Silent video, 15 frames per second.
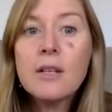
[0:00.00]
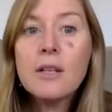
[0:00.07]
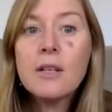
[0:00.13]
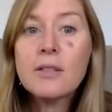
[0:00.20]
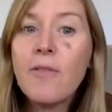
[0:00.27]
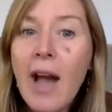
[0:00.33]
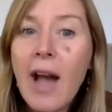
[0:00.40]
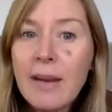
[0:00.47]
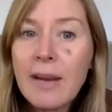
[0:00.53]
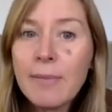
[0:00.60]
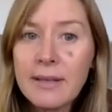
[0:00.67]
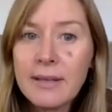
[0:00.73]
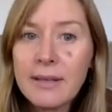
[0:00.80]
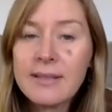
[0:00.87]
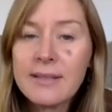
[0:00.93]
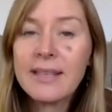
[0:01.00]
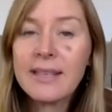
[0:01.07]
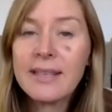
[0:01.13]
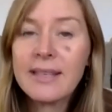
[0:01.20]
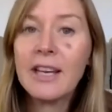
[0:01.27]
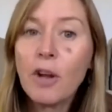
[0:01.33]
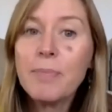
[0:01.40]
So vitamins
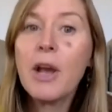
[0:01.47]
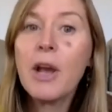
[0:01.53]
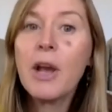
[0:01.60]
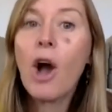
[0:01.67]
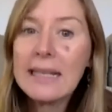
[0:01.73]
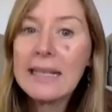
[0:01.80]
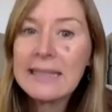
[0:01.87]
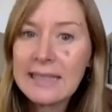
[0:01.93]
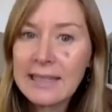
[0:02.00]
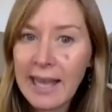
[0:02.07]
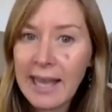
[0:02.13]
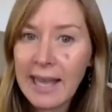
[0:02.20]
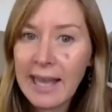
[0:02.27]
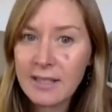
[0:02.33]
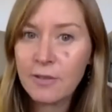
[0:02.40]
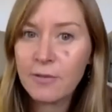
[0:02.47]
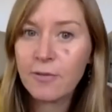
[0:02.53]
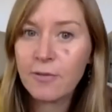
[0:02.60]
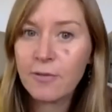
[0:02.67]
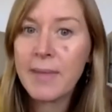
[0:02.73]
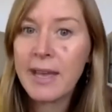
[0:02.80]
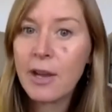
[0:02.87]
cannot be isolated
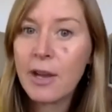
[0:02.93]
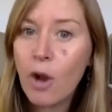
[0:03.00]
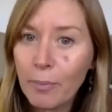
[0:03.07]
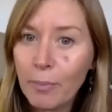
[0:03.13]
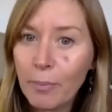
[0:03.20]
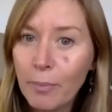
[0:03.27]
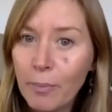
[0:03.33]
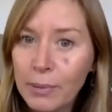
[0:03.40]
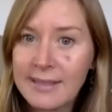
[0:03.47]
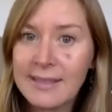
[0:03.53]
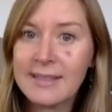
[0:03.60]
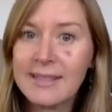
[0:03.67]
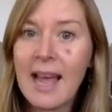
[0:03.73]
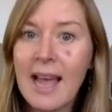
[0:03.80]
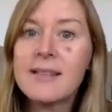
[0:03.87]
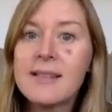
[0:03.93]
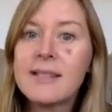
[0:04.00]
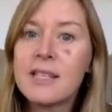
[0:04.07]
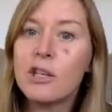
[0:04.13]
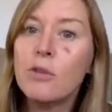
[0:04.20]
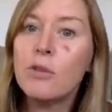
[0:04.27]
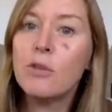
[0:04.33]
from their complexes and
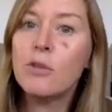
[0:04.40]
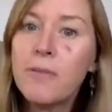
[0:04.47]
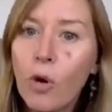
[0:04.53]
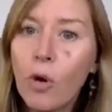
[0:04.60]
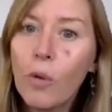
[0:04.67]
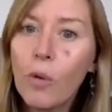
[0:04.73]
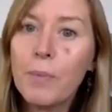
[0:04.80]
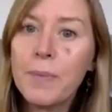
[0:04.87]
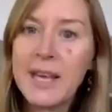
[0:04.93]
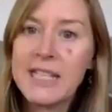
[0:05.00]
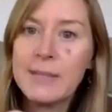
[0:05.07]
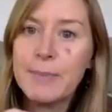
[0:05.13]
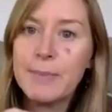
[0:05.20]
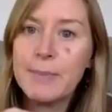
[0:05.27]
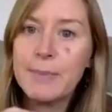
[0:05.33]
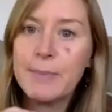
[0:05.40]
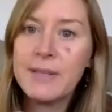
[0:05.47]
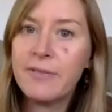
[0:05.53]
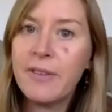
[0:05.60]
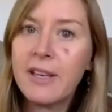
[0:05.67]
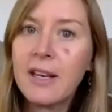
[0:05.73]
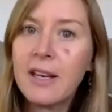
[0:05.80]
still perform their
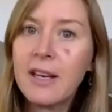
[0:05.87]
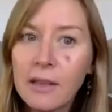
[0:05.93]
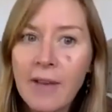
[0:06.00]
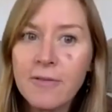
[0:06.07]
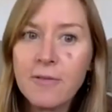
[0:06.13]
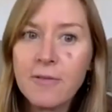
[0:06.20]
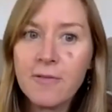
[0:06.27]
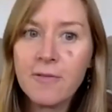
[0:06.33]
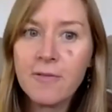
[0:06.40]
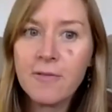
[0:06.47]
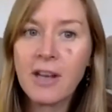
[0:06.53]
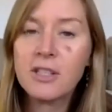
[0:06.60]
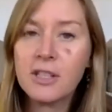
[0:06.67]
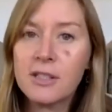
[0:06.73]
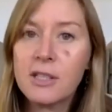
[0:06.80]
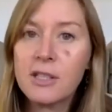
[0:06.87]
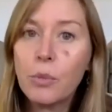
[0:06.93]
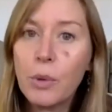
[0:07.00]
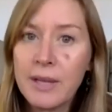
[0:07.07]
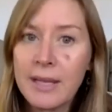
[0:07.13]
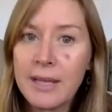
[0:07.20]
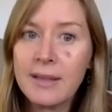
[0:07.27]
specific life
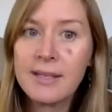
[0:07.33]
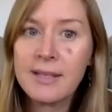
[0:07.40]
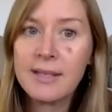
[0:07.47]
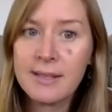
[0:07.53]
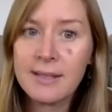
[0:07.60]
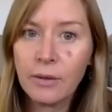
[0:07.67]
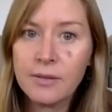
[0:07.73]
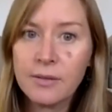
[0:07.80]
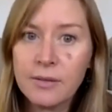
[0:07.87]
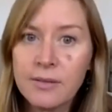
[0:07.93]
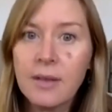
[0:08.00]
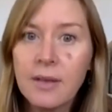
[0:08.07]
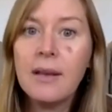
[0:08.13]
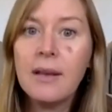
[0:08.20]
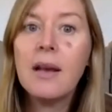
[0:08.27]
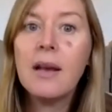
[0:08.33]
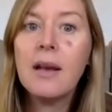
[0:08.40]
functions within the cells.